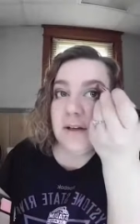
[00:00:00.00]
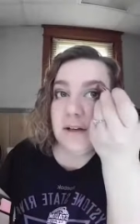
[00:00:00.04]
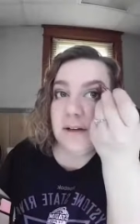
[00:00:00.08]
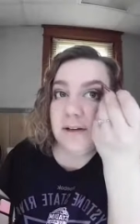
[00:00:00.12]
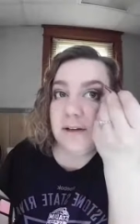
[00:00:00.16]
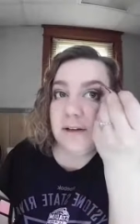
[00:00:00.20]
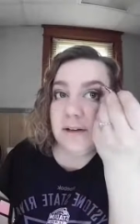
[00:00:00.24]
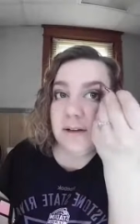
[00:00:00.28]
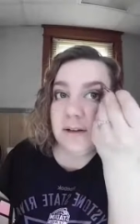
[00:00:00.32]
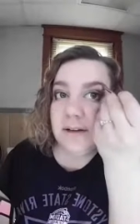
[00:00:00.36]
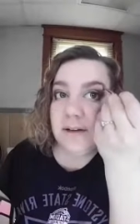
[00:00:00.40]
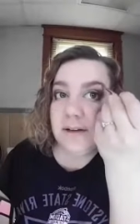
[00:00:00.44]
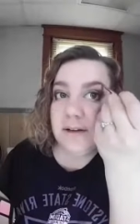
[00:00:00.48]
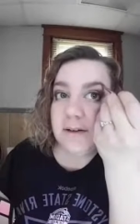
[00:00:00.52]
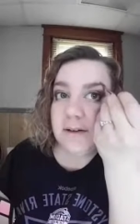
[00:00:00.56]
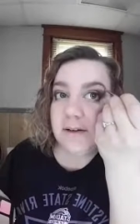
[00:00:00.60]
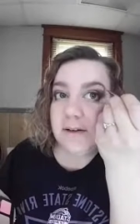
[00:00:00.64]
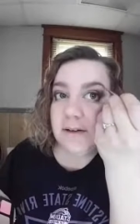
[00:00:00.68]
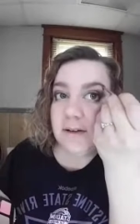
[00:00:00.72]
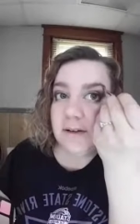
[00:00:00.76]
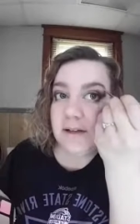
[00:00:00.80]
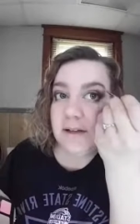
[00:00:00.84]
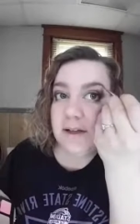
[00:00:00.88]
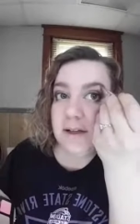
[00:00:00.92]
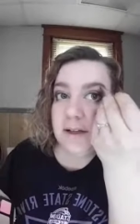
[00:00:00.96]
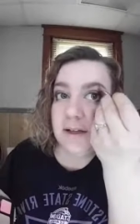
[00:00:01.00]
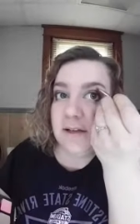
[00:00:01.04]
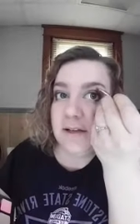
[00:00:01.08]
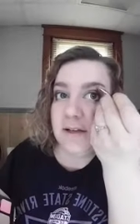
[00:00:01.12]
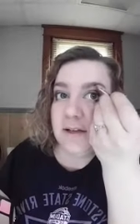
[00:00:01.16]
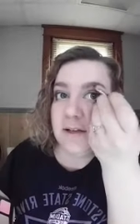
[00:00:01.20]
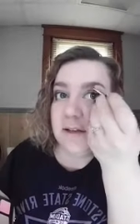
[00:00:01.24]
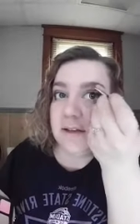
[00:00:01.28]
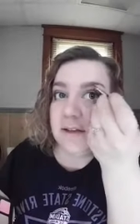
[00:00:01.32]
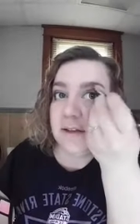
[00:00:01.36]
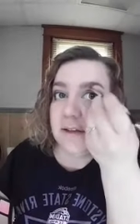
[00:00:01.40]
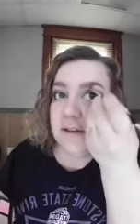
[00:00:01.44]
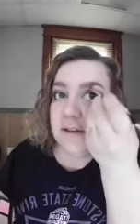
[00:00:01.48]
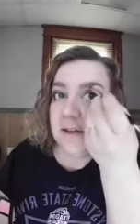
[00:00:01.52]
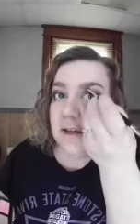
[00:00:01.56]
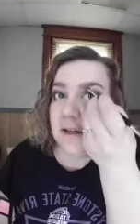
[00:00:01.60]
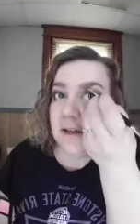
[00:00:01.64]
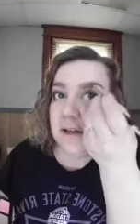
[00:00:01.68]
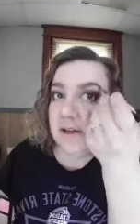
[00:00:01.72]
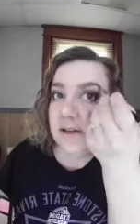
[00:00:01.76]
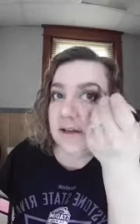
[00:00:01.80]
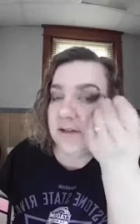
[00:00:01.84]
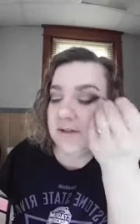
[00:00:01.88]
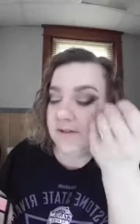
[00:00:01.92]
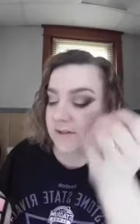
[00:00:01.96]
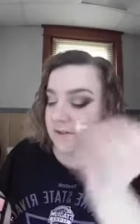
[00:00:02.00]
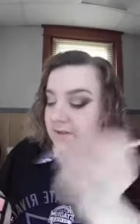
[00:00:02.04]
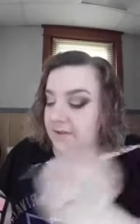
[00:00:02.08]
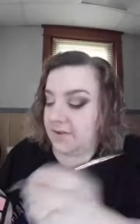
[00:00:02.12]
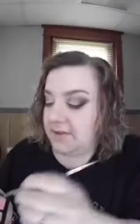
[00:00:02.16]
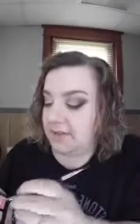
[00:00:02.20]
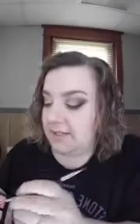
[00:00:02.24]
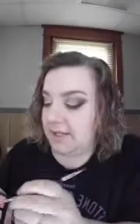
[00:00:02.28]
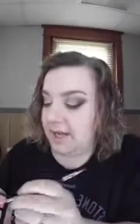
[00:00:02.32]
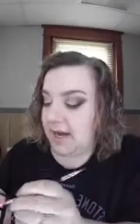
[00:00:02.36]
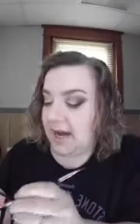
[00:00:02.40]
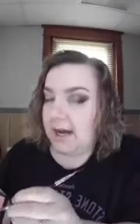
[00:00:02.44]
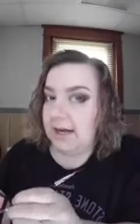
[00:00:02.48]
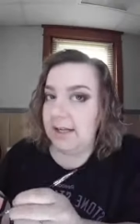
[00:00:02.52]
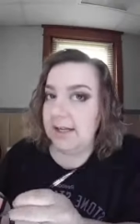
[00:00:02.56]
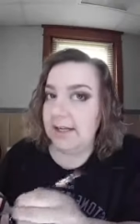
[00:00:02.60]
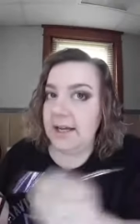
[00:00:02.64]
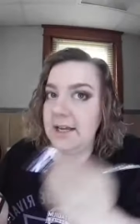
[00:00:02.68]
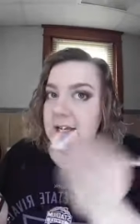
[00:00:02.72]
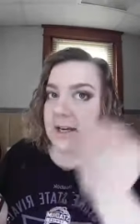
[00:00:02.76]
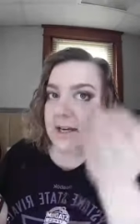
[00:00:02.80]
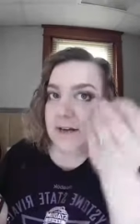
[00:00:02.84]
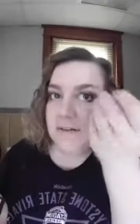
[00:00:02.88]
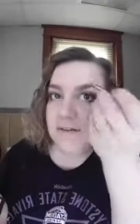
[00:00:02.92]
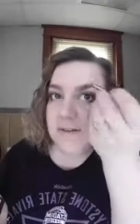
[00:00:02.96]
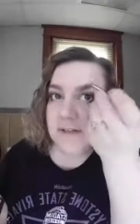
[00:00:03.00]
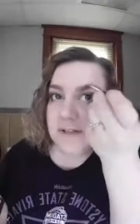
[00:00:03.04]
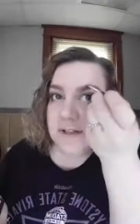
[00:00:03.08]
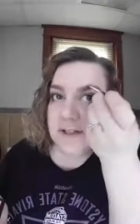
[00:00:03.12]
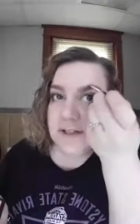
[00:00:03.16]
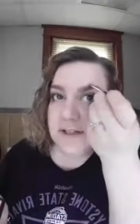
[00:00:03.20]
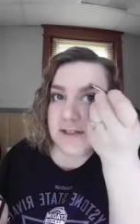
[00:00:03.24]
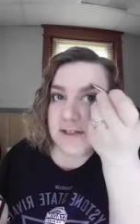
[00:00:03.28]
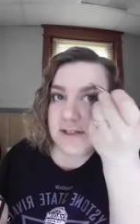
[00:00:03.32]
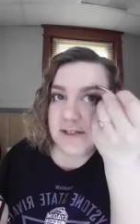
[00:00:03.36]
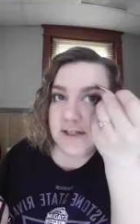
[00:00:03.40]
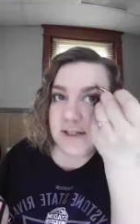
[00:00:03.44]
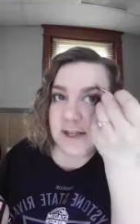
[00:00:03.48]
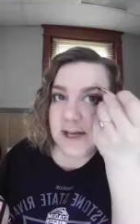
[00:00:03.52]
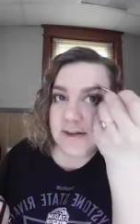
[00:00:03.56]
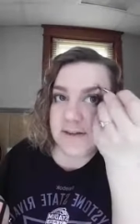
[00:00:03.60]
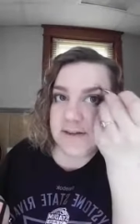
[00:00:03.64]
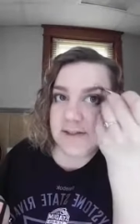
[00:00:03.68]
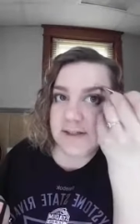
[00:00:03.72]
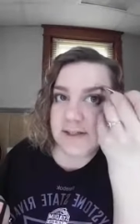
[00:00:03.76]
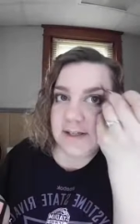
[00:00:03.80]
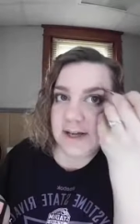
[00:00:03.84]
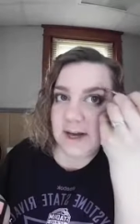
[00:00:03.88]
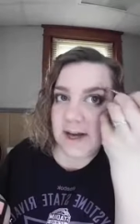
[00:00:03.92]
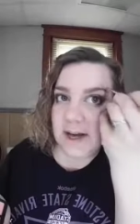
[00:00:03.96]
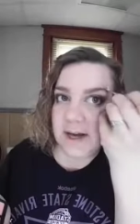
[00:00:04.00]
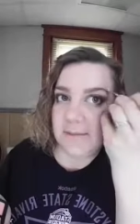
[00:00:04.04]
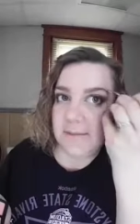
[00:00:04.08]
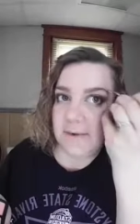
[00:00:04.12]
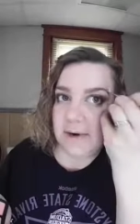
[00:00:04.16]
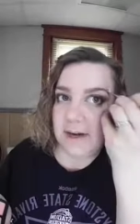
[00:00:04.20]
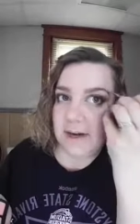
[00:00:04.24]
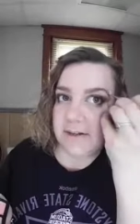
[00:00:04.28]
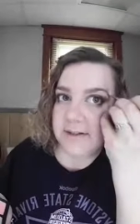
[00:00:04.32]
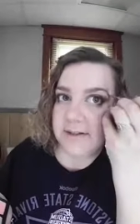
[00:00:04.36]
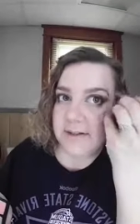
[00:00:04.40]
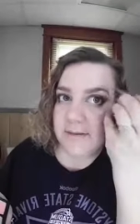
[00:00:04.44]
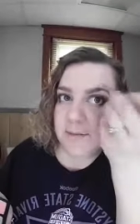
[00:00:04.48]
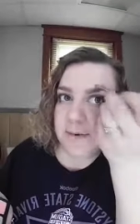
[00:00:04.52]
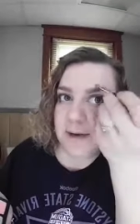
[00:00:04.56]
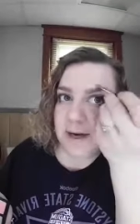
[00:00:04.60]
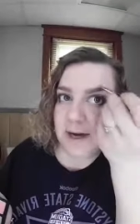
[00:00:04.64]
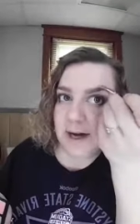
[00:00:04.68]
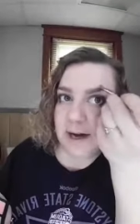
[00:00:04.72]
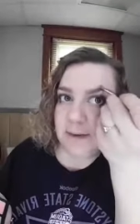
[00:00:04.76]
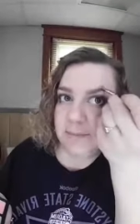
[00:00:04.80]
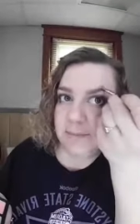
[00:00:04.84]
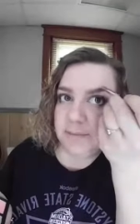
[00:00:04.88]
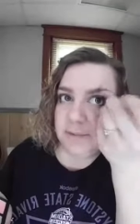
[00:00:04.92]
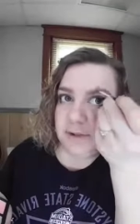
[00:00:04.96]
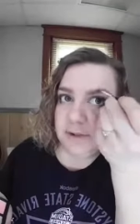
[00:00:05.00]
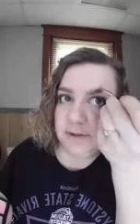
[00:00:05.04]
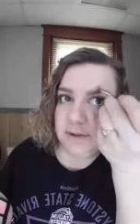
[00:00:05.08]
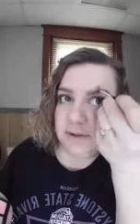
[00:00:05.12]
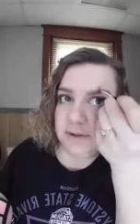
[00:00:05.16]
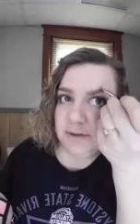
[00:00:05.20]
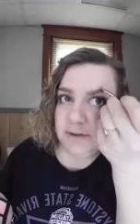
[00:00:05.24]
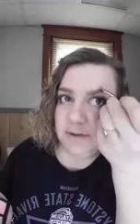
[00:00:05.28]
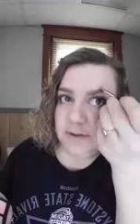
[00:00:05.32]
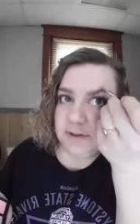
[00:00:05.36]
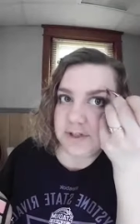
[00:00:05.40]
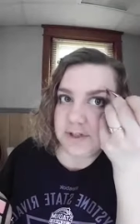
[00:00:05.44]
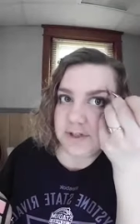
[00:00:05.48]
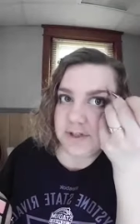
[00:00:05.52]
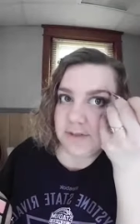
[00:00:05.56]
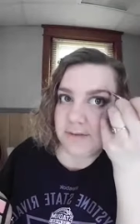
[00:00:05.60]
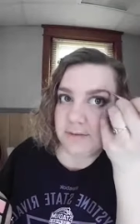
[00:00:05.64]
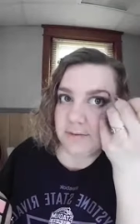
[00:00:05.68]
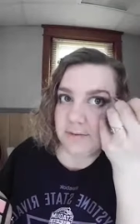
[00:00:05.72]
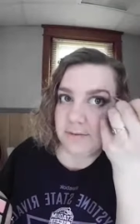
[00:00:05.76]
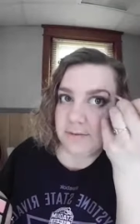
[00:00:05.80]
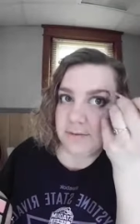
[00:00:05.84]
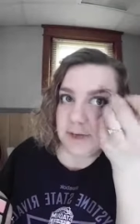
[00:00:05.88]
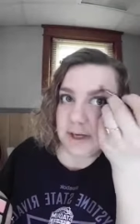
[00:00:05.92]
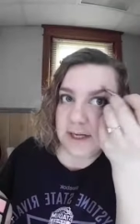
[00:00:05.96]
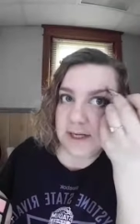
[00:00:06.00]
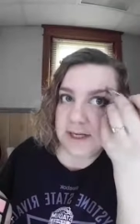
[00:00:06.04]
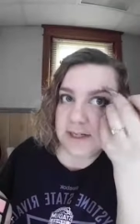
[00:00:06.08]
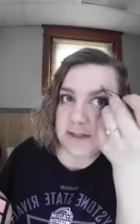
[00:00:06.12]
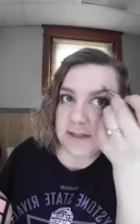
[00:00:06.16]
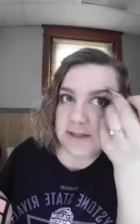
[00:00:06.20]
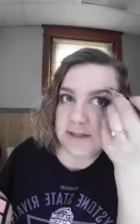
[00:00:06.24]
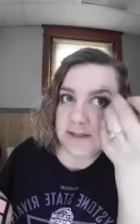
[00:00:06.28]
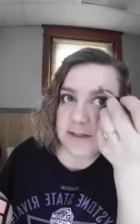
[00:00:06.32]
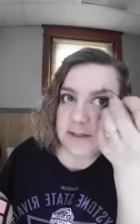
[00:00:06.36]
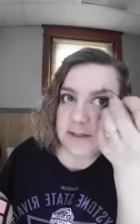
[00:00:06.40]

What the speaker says: And then underneath. So this highlighting really just allows the eyebrow to pop, which is great.